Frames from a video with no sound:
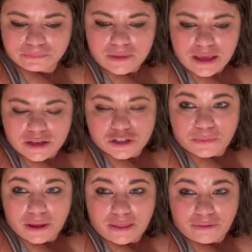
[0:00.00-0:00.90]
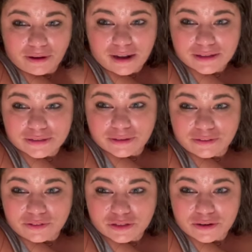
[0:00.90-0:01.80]
It took me like 3 days to read the
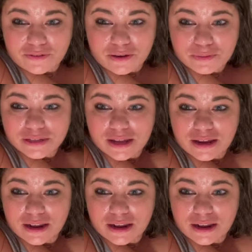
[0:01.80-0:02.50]
first 25%,